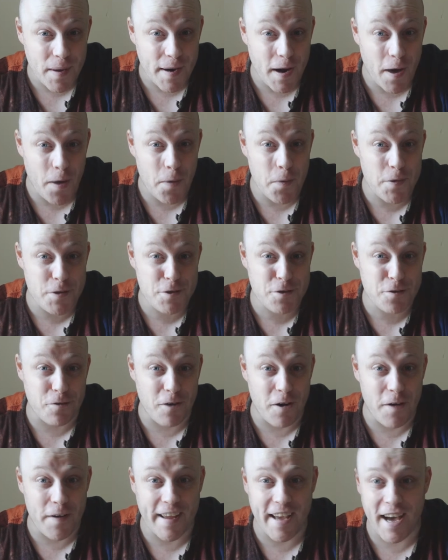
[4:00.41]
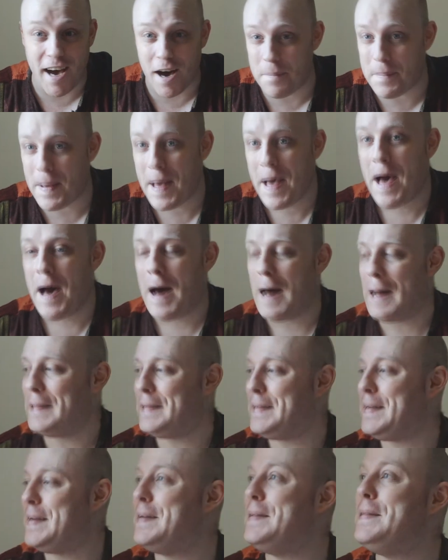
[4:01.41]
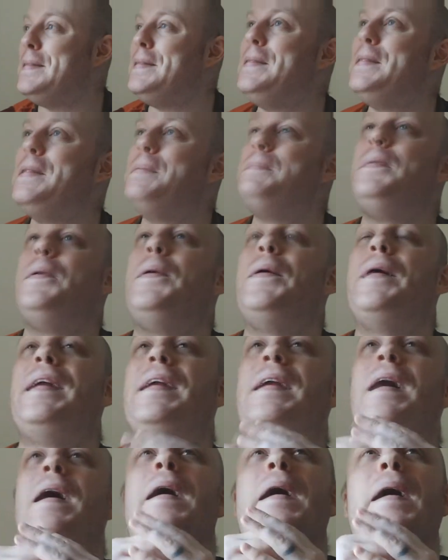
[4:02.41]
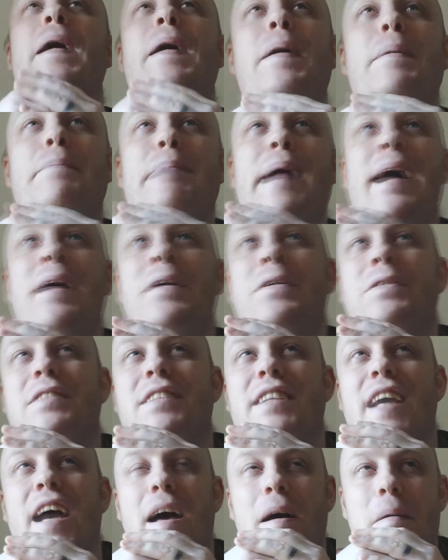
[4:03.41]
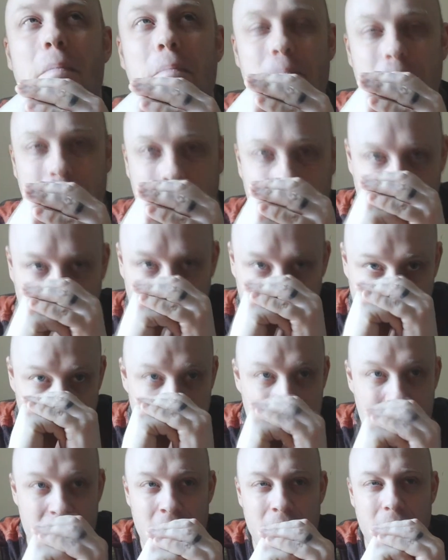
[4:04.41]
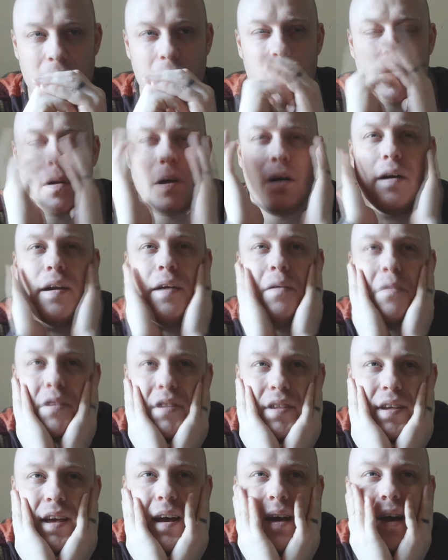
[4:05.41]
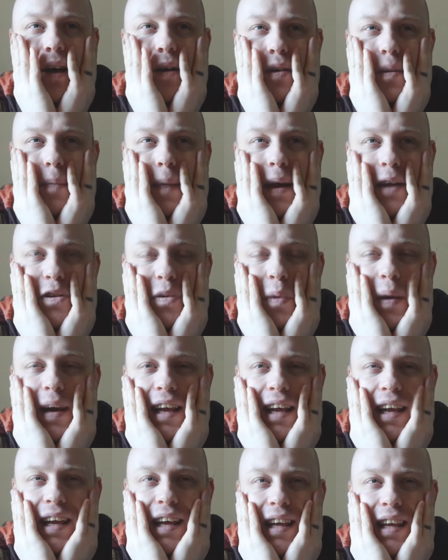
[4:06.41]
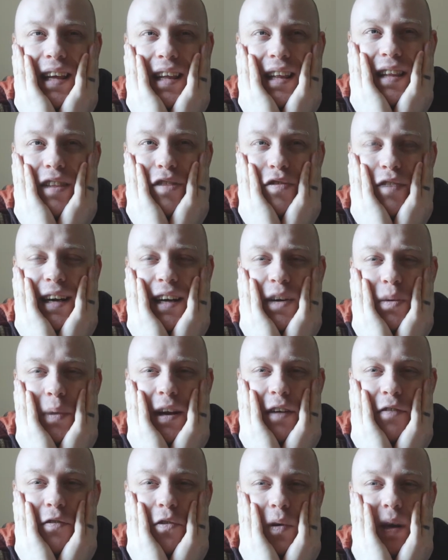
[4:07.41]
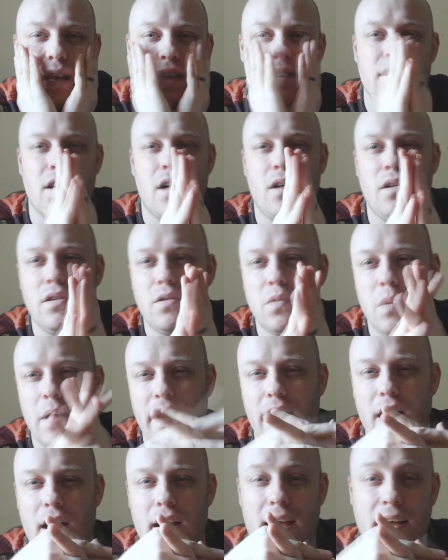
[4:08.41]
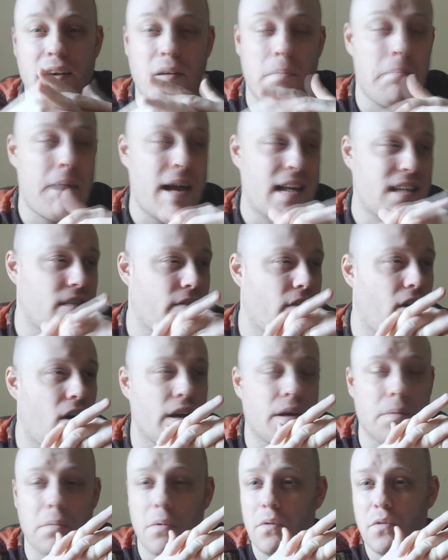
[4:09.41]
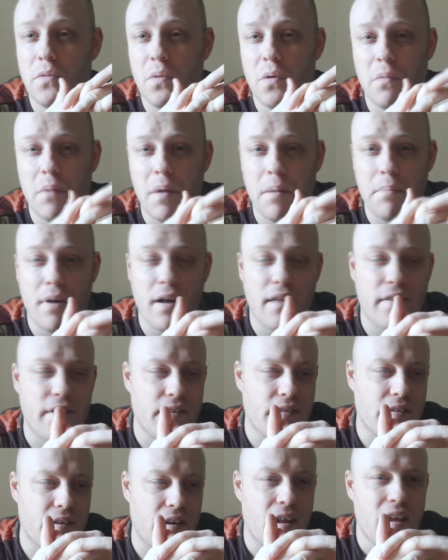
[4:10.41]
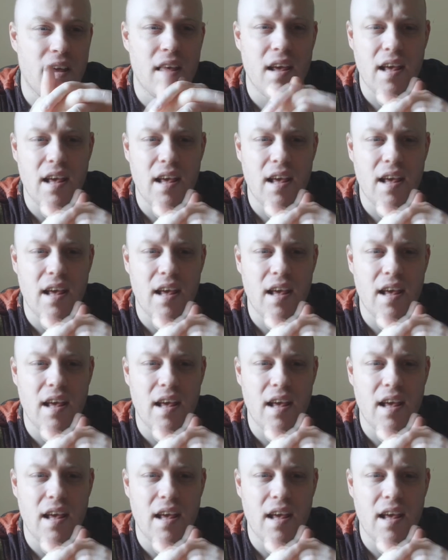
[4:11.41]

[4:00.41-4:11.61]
when I was growing up, until the point about oh god, it was I was about 23, 24 years old when I had a massive argument with one of my brothers, and